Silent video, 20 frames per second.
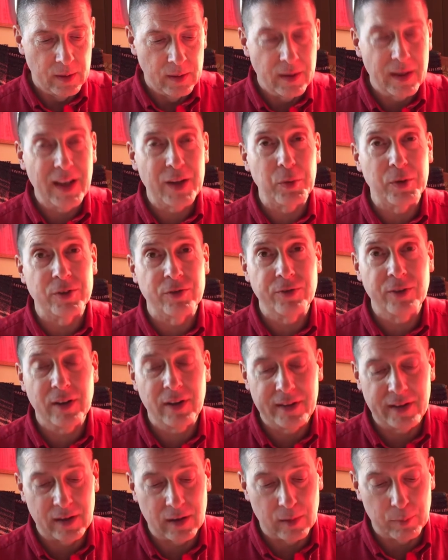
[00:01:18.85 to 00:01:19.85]
It was
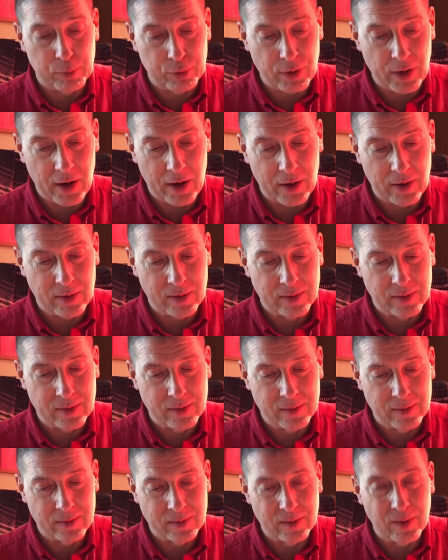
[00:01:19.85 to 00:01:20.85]
filial prayer.
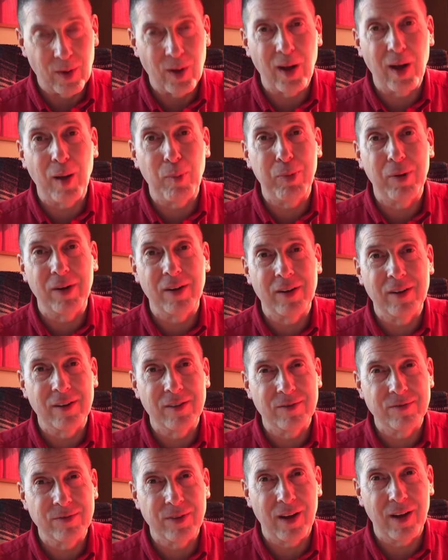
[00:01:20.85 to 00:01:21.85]
Abba,
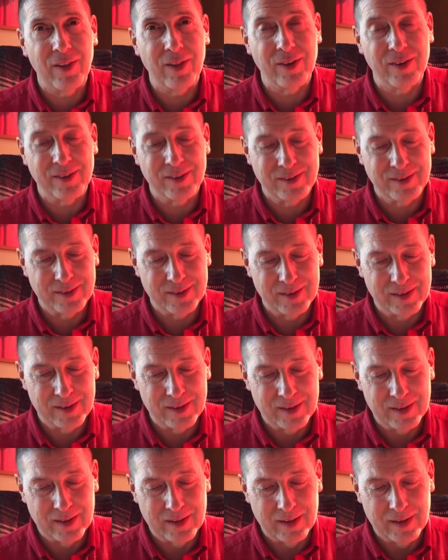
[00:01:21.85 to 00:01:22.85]
Father.
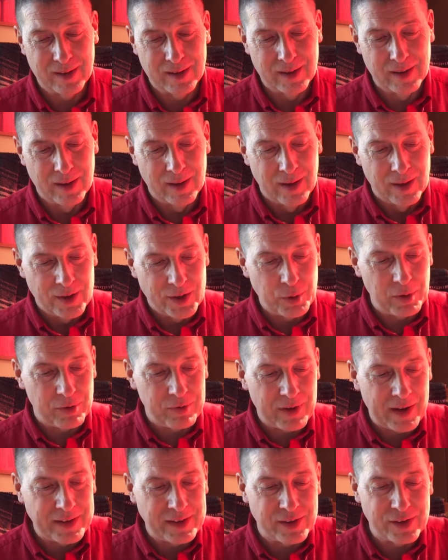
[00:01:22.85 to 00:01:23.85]
You will
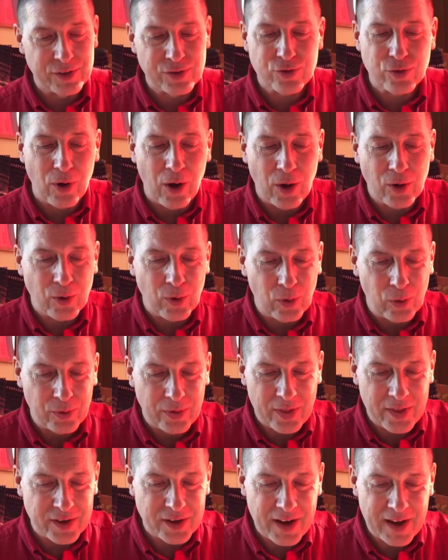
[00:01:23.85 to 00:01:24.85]
find it a stronghold
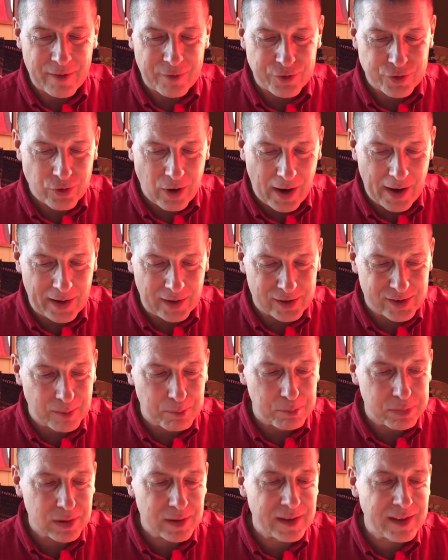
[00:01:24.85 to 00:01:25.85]
in the day of trial to
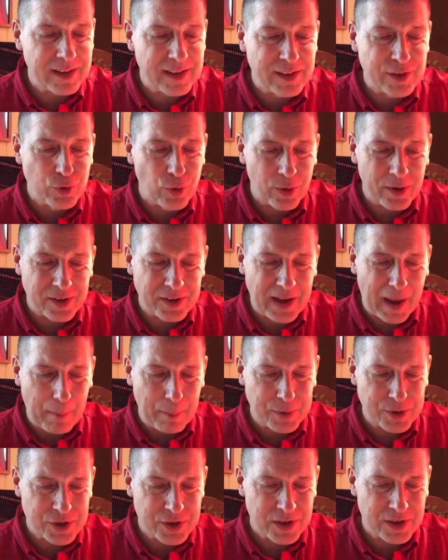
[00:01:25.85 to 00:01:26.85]
plead your
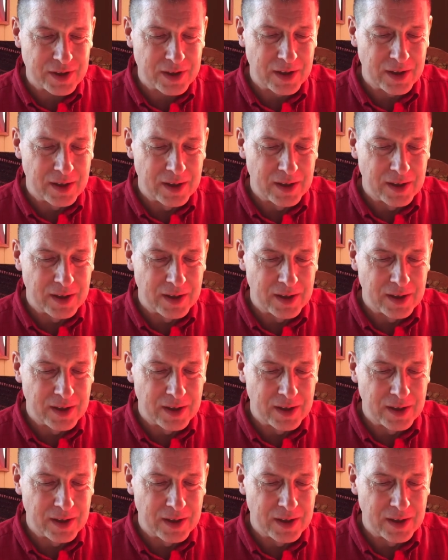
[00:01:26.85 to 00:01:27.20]
adoption.